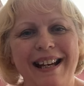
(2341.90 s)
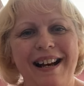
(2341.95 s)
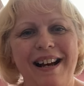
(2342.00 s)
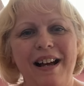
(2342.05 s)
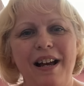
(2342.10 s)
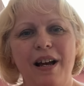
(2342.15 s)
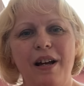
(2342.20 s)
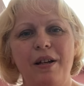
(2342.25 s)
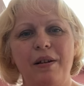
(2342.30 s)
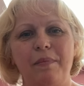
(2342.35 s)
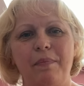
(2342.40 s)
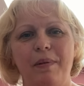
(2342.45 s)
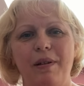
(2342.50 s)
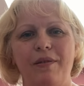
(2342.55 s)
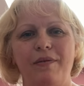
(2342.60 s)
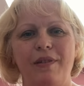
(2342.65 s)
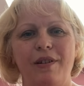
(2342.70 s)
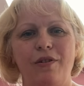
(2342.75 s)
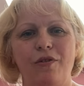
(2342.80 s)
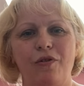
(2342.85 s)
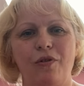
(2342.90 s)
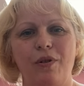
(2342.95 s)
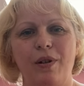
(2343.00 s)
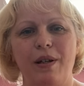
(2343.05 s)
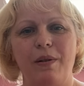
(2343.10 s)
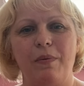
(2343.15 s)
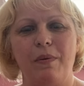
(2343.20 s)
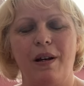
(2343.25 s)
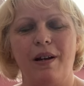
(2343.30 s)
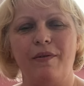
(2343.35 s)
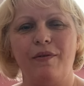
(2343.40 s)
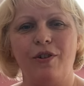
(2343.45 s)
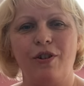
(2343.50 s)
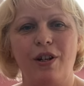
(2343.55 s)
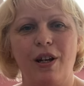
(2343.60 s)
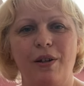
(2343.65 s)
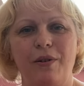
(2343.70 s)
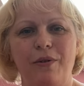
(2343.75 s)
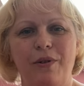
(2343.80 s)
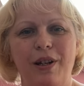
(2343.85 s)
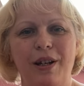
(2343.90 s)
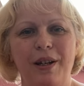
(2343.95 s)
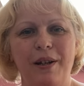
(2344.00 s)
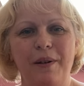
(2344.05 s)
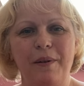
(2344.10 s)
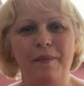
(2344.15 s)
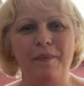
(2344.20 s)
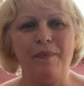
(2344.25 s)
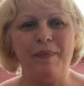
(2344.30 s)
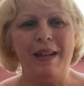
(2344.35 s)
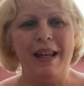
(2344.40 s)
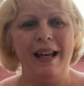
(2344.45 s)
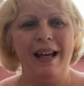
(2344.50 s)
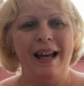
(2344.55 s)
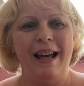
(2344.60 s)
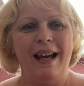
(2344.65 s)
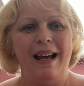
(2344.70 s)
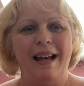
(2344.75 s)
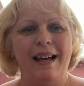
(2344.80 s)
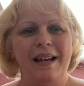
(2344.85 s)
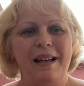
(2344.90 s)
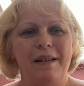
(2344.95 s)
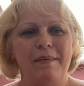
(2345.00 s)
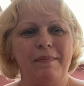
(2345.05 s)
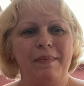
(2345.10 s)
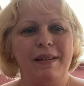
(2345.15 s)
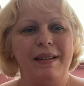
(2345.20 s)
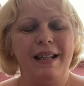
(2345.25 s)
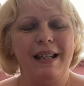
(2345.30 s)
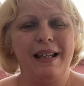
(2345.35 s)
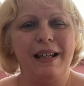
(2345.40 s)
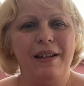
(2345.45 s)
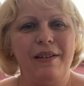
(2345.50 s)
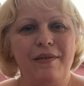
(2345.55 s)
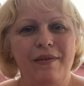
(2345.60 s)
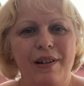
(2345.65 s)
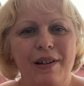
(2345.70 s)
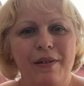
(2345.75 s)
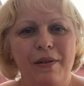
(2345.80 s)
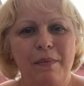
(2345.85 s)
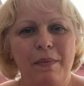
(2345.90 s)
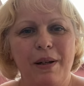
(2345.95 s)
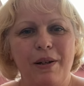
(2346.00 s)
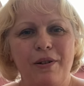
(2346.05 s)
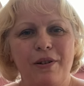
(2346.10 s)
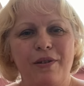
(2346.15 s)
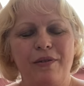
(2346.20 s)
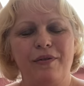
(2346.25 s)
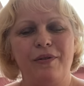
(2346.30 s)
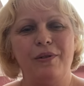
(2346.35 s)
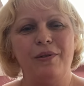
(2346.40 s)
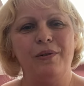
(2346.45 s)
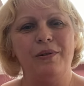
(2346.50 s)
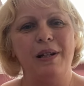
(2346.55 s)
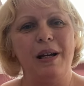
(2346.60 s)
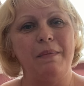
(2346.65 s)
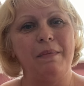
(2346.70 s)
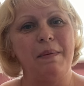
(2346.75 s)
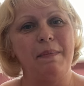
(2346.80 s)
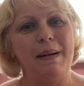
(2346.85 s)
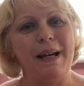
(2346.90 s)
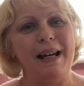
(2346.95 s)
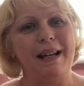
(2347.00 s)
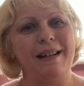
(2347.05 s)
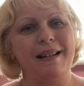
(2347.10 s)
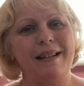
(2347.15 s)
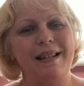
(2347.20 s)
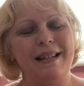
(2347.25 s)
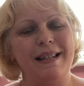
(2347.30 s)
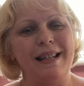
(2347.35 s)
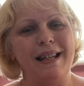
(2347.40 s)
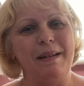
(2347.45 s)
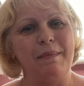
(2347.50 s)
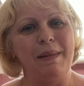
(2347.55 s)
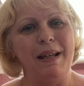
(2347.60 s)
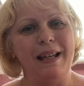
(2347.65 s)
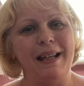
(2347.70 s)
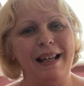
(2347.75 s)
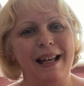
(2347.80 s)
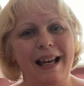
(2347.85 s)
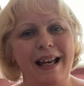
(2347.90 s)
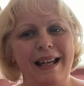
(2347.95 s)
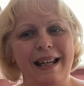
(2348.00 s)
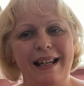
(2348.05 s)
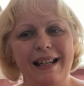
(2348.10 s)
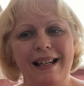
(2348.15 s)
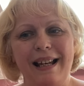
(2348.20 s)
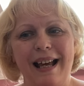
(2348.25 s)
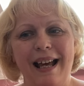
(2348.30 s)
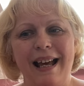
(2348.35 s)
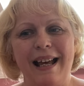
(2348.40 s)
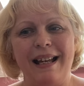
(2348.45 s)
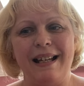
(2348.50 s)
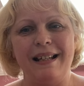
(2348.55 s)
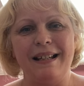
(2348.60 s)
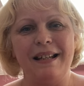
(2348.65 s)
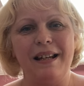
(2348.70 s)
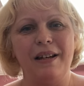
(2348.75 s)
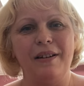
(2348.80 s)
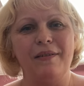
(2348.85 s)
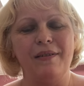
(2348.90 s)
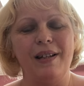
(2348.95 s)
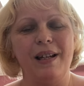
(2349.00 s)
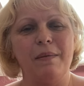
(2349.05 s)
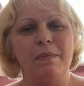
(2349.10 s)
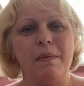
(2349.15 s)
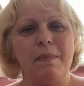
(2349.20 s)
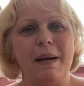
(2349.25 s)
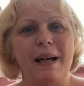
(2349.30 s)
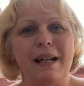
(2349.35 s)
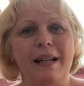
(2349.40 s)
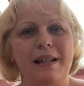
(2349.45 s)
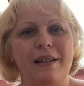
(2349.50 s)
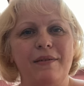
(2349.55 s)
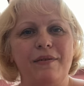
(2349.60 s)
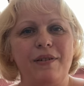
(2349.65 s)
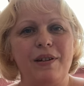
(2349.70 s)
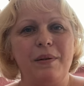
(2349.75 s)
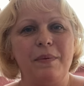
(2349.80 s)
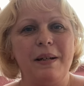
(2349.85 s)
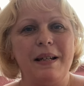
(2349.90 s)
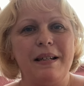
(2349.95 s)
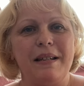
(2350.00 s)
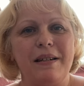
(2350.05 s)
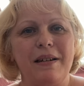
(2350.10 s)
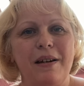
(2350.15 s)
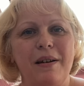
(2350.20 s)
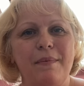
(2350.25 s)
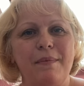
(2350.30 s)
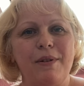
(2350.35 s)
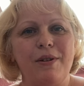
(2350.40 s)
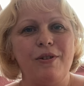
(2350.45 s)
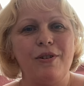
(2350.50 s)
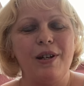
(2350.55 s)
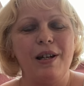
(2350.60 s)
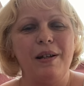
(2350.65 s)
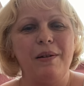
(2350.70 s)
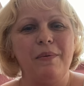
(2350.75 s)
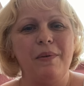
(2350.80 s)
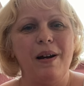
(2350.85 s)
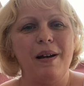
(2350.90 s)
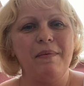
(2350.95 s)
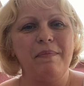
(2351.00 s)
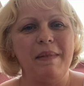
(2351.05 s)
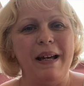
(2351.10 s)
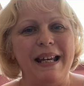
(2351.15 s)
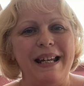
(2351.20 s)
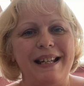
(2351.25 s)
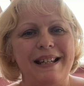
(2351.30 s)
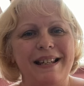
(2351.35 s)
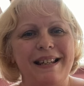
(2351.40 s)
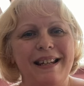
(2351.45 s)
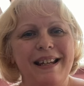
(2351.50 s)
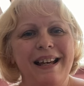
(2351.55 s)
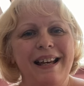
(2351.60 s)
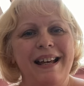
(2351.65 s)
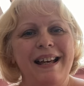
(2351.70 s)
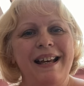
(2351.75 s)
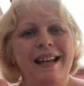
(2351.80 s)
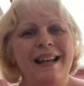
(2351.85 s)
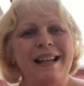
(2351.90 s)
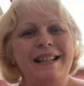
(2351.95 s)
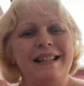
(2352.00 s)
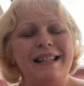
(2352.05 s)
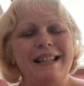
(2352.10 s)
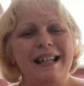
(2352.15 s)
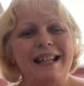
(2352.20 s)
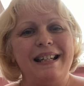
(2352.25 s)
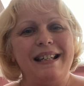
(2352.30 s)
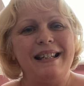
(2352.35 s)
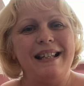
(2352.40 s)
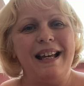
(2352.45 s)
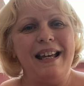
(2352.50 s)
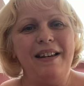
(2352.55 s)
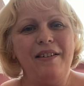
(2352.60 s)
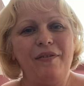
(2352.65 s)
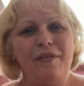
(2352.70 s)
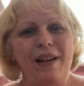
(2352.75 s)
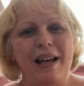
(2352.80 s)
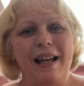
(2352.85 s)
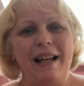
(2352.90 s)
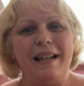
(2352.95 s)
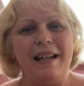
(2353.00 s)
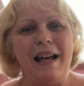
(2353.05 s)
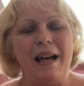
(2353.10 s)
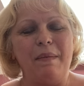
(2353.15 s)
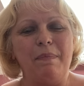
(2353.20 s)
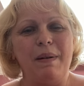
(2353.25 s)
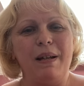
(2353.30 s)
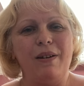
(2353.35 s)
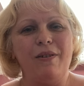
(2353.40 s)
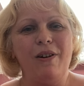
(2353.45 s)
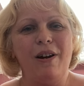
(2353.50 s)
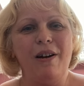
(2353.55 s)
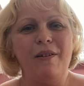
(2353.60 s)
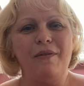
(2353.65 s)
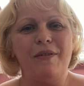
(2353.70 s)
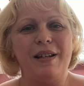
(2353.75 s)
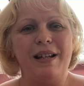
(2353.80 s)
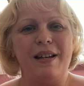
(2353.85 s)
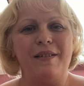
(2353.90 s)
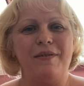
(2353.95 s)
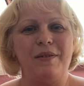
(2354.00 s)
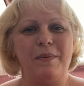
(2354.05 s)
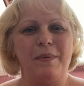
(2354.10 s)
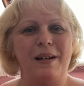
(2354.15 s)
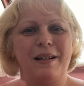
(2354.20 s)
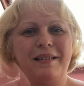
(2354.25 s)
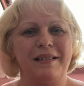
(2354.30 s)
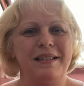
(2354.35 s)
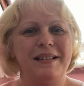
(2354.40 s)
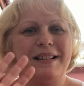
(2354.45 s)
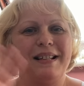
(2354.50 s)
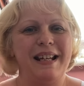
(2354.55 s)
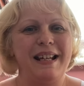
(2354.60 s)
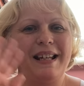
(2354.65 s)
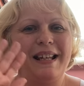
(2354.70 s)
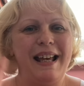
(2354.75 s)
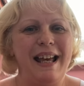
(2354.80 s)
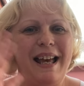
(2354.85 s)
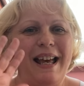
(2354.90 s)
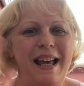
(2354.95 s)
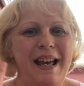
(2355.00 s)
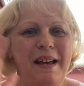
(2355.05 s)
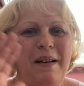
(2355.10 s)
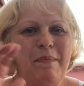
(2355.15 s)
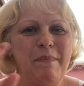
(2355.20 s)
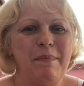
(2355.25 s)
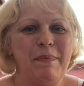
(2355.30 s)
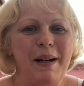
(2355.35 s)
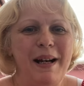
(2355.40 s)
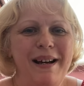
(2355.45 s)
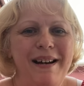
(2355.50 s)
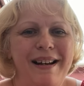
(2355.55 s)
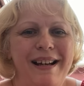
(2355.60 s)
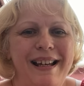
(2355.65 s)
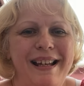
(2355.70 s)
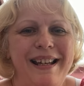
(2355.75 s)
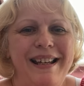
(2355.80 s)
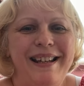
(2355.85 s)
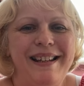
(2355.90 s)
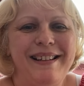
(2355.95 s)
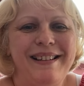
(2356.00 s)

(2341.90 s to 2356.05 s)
I hope you've enjoyed what I've shown you. Thank you very much for coming back to see me again, and hopefully I'll be back in a few weeks' time to show you what I've made. Stay safe and happy crafting, everyone. Take care. Bye.